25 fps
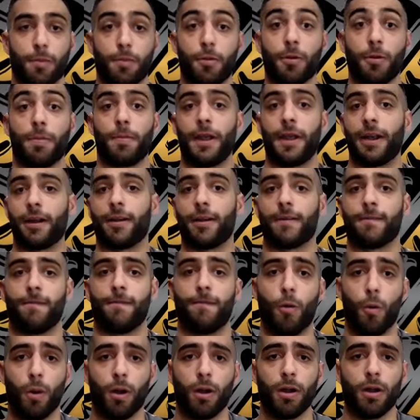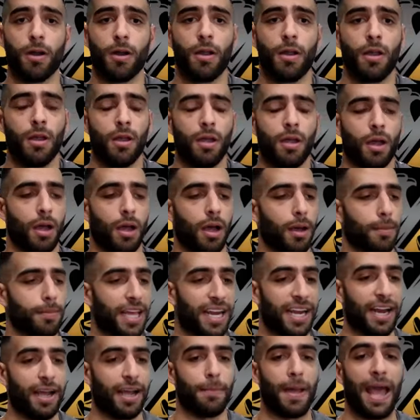we're preparing for, uh,
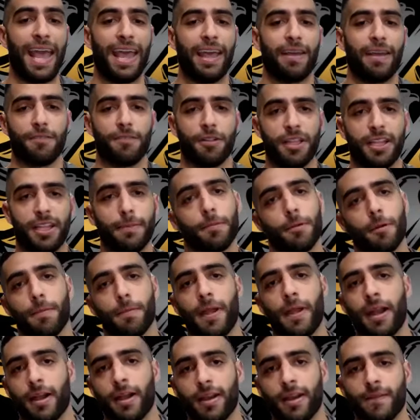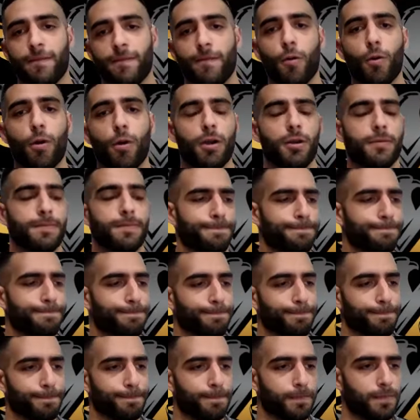that I'm heavily preparing for,
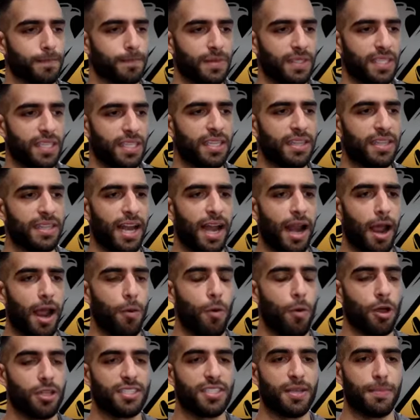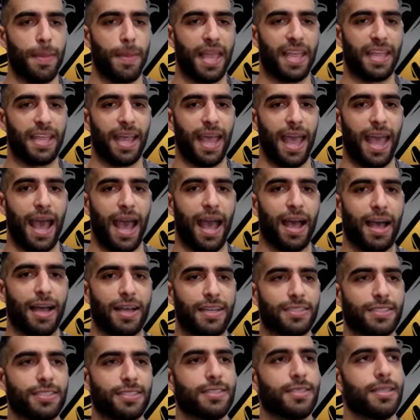that I want to make
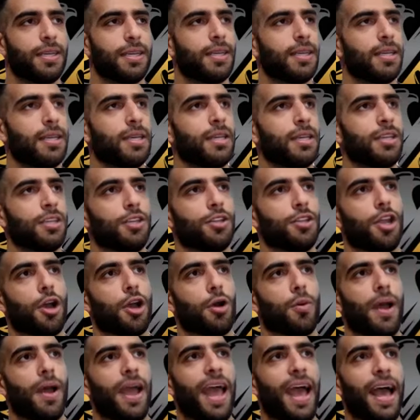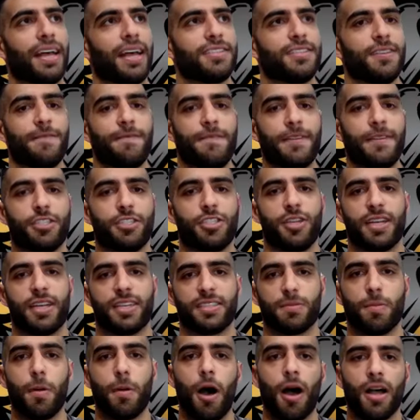as you know as efficient
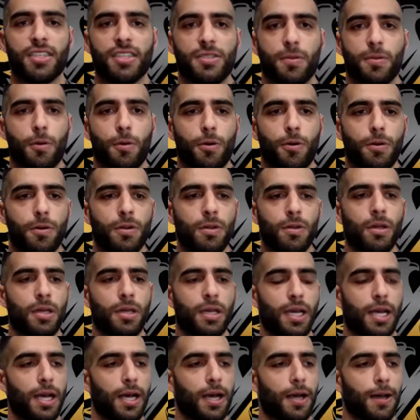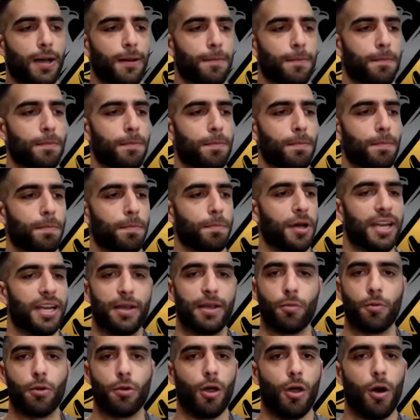as possible. Um, but
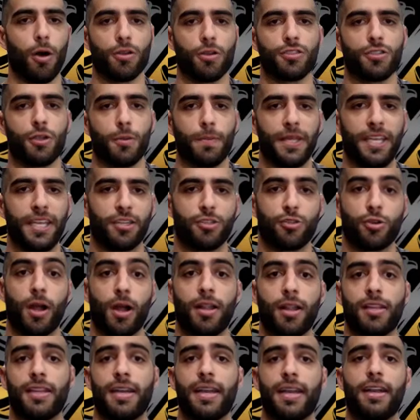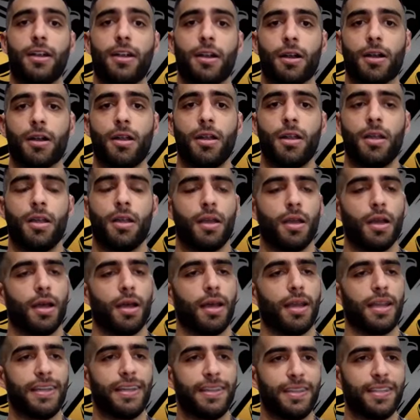it will also be a trial and error
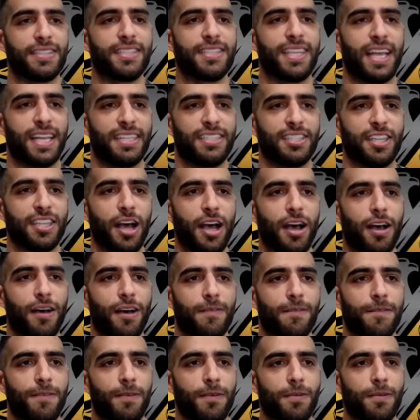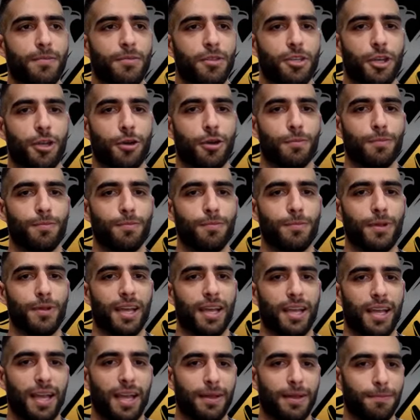uh, in the sense of you know
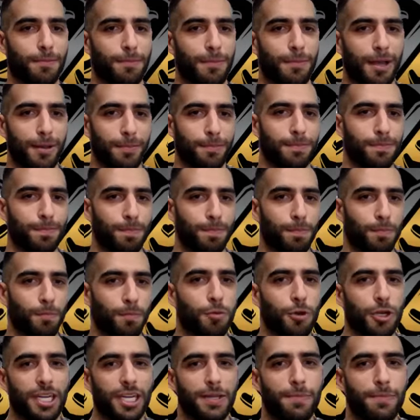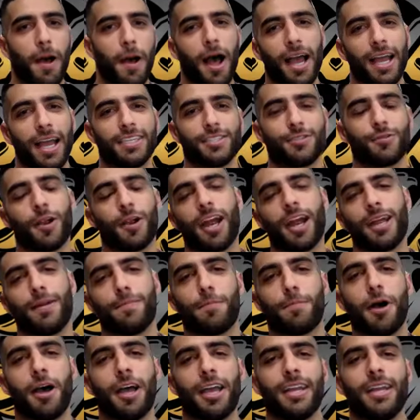I, I I'm pretty biased,
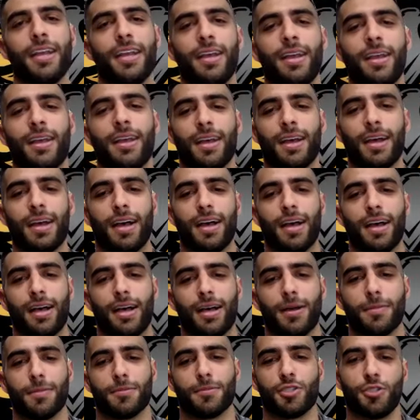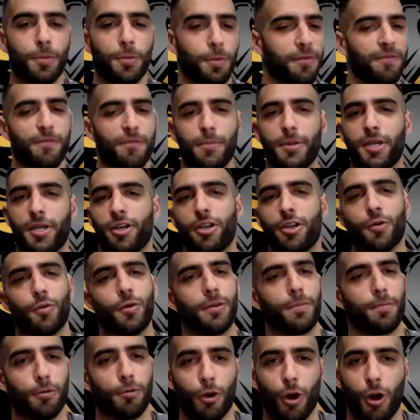right? But um, super familiar
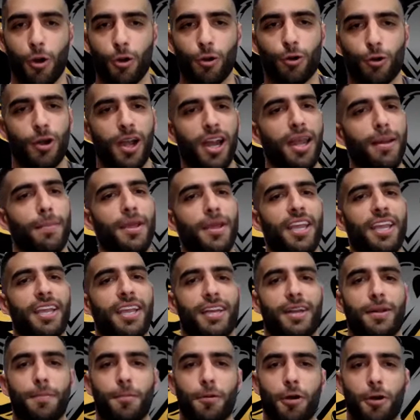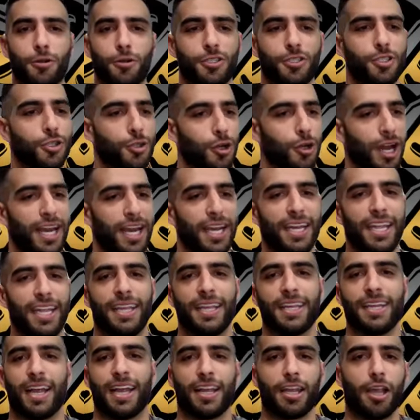with programming and approach
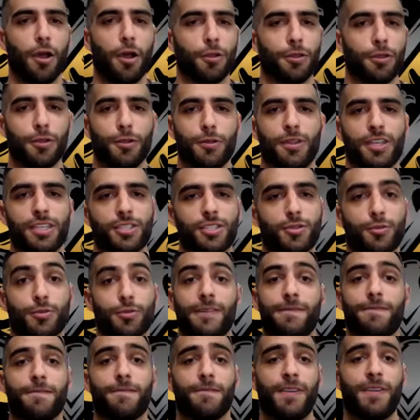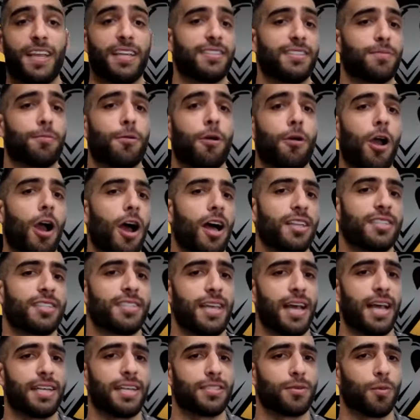training. And I go through this three phase
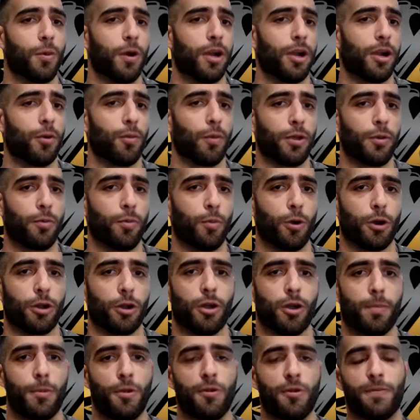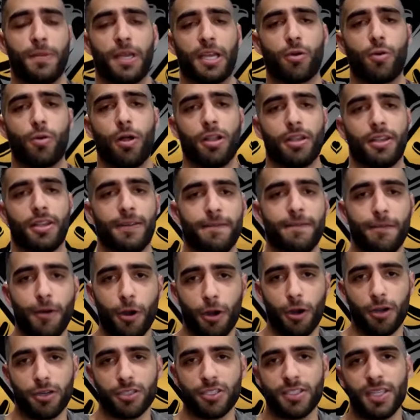process where we work on movement quality
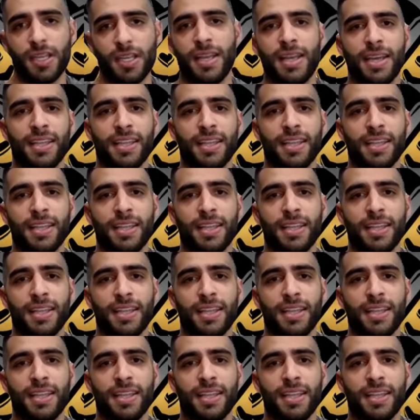first,